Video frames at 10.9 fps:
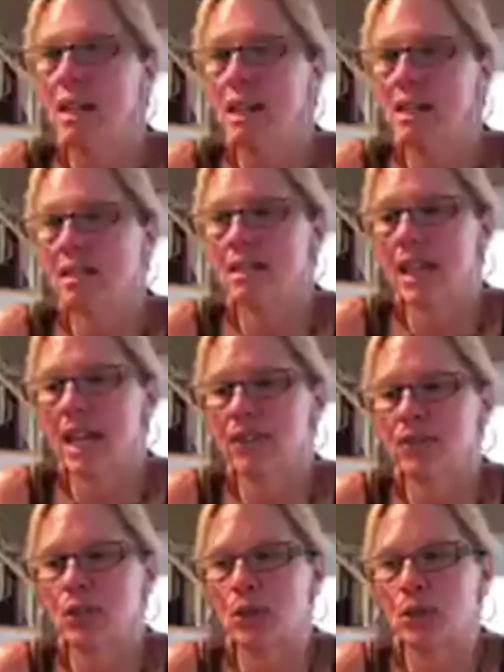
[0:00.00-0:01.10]
It is
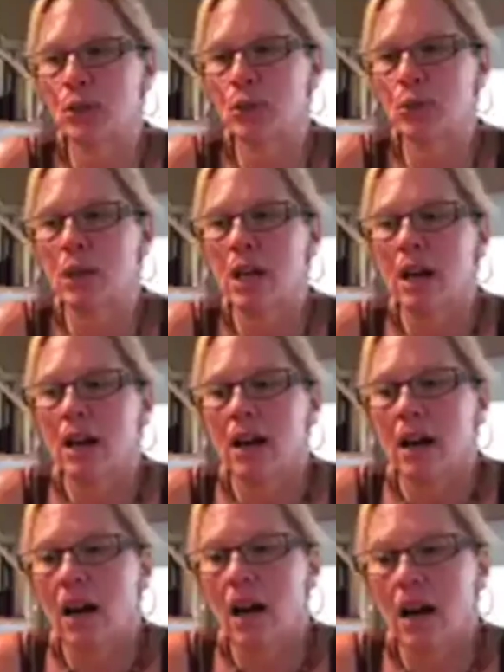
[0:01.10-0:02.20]
safe to
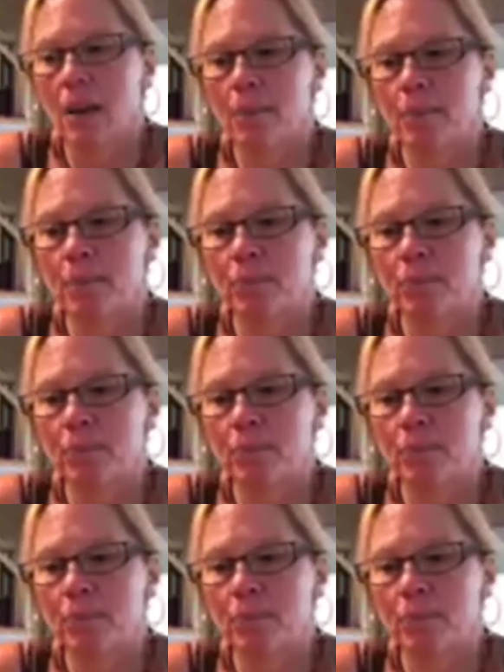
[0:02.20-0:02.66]
um,